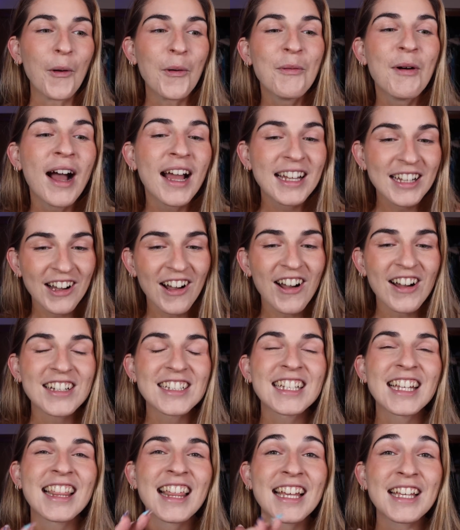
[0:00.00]
oh my
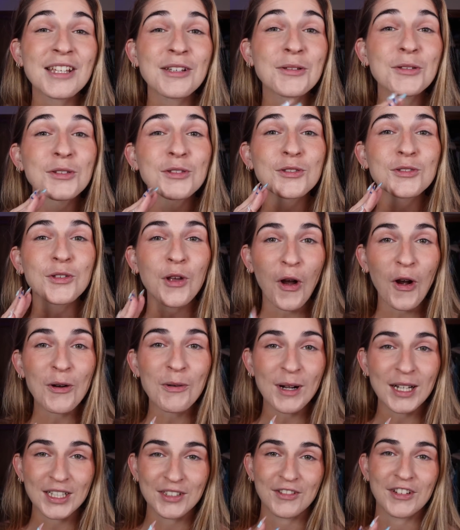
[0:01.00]
gosh, thank you so
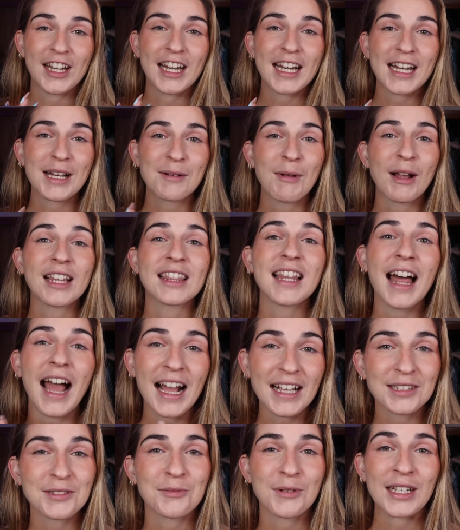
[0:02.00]
much for getting my
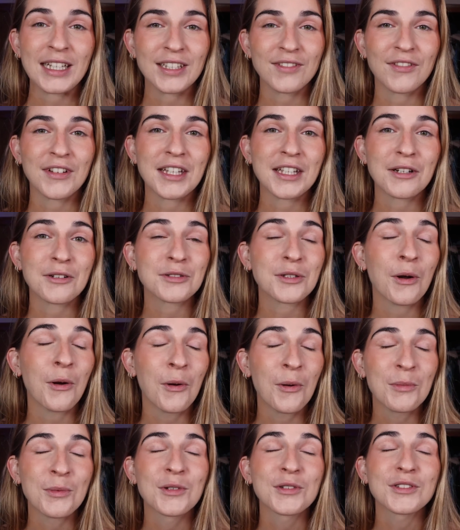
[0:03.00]
last Winx video to
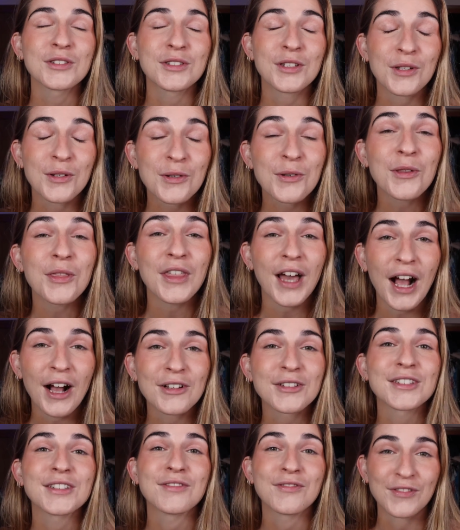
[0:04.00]
almost
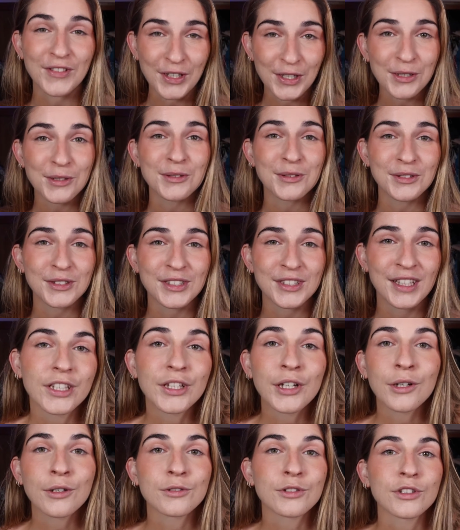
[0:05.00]
2,000 views. You
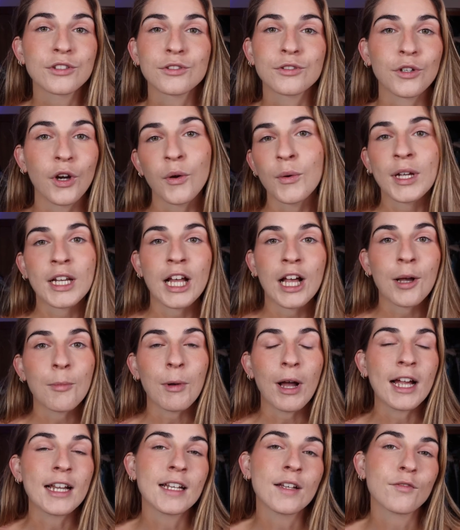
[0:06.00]
know, just growing
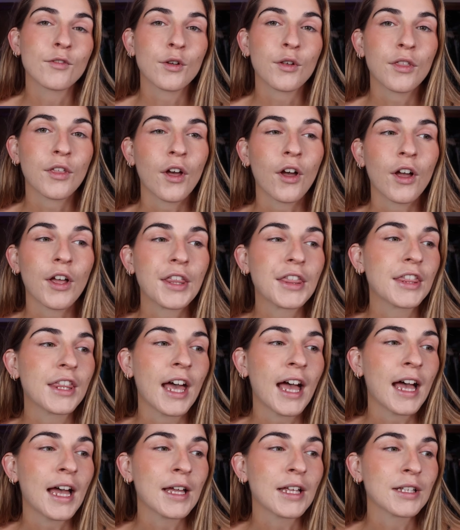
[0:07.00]
up, I never thought
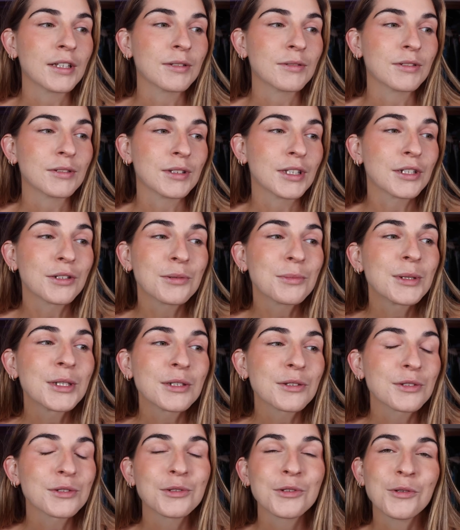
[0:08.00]
that little
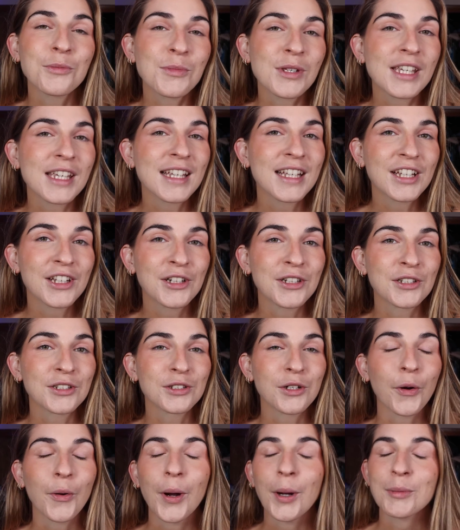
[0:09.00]
middle school me could
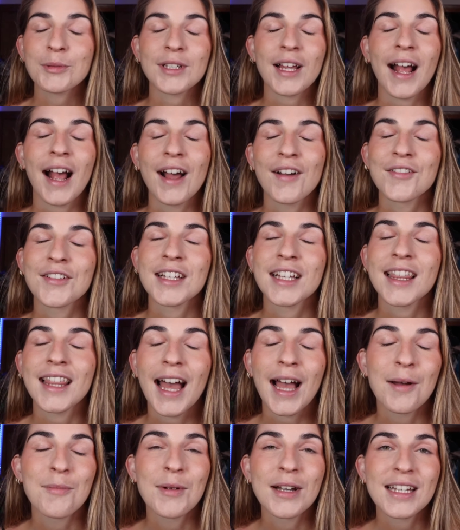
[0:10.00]
grow up to having
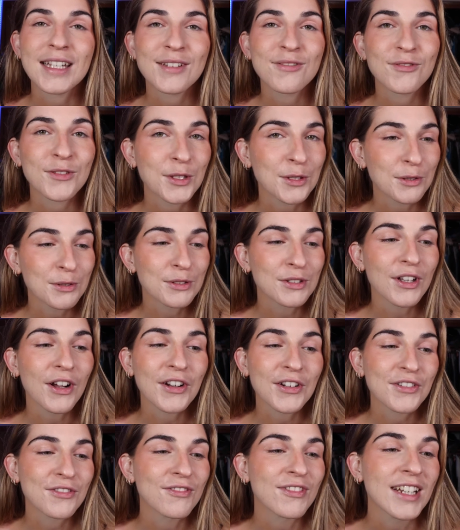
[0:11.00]
that many views
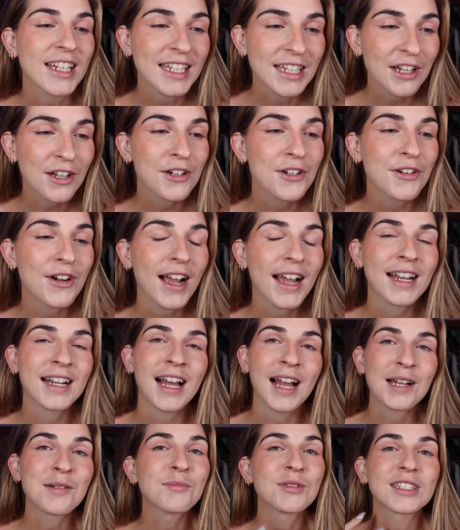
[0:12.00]
on a video, and
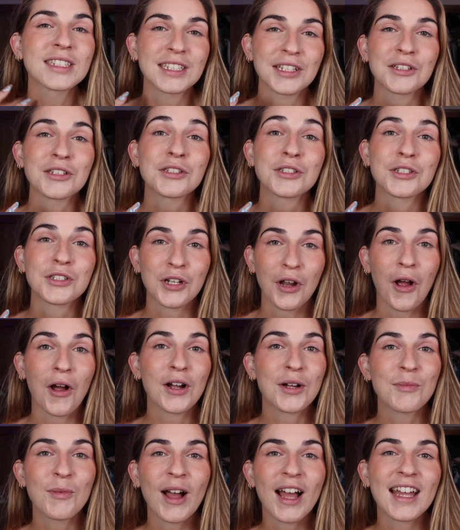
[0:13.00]
I'm still in
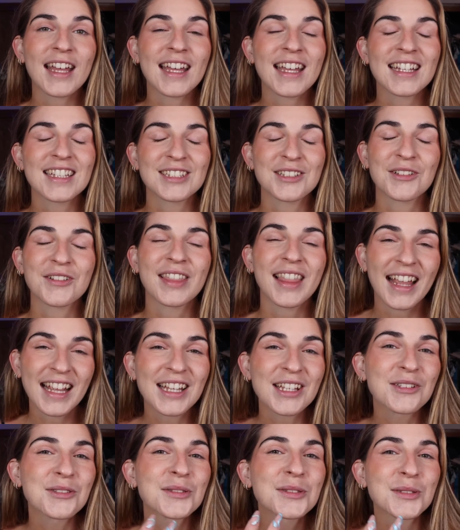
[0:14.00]
shock by it, so
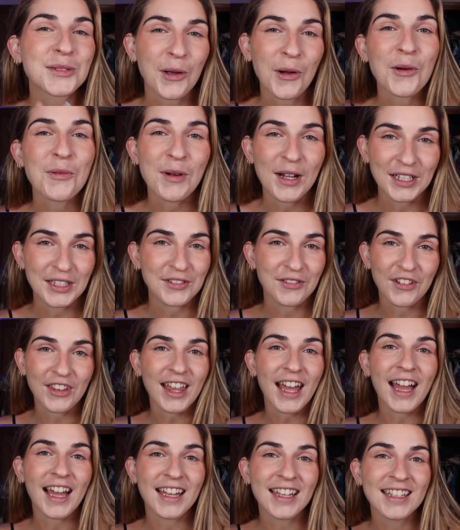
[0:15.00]
thank you so much for
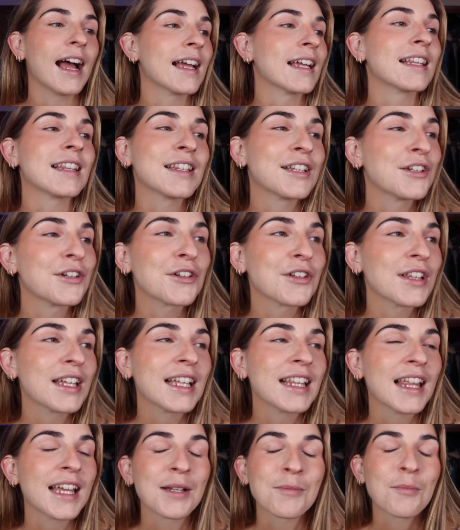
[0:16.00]
that. I
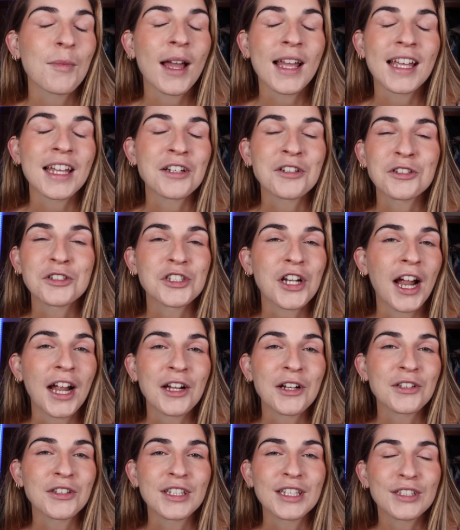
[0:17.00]
literally, like, my inner
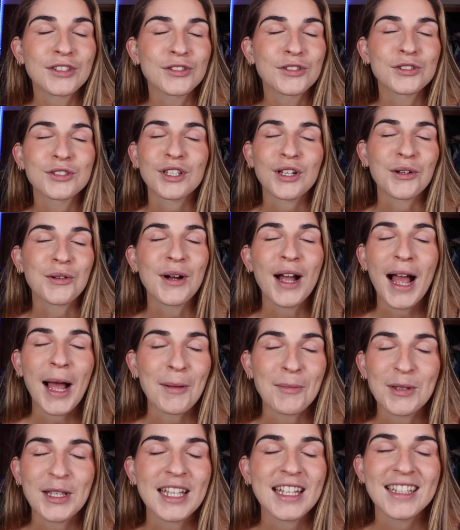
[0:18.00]
child is so
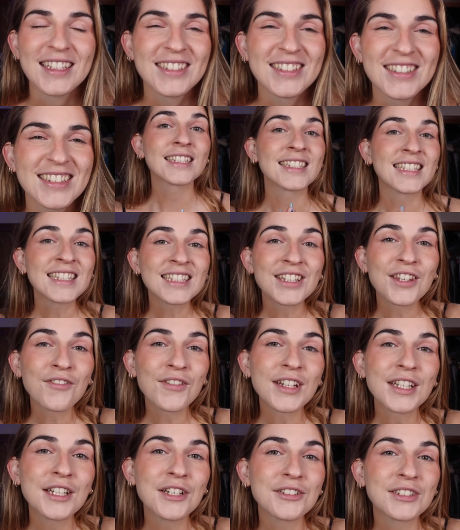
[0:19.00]
happy. Since the
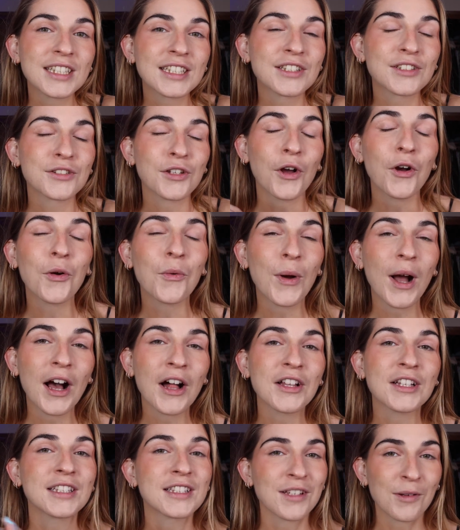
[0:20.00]
video did so
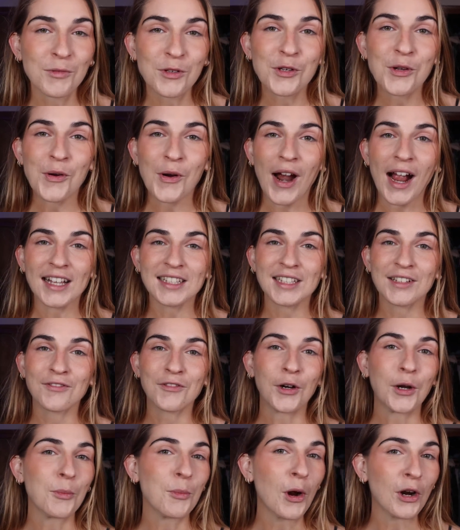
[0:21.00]
well and some of you are asking
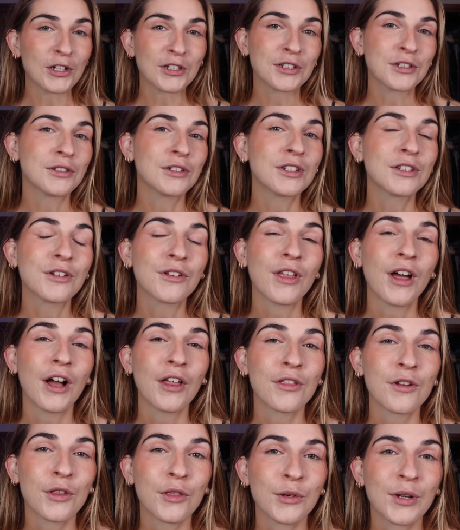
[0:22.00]
for a part two to do the
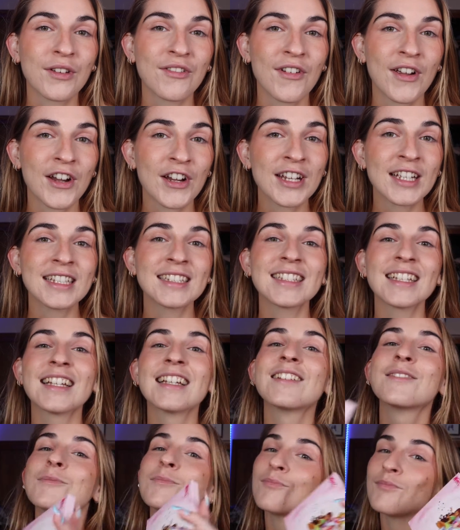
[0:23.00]
other three fairies,
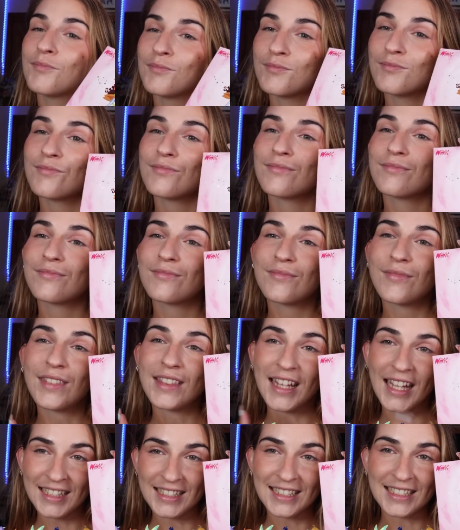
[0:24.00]

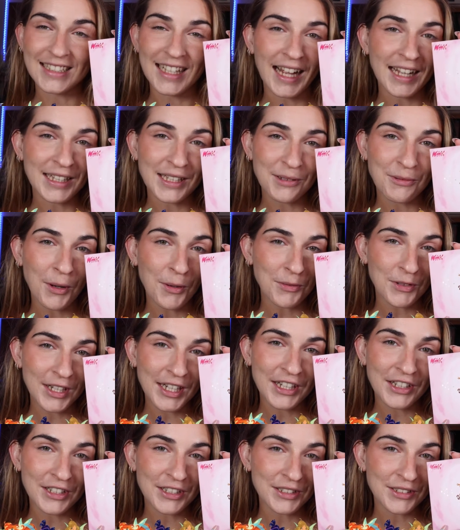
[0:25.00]
that's exactly what we're
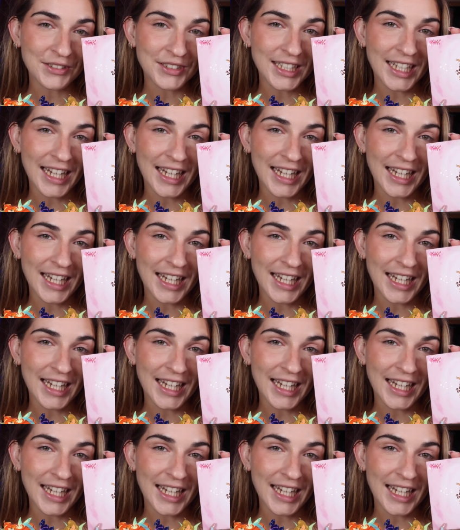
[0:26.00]
here to do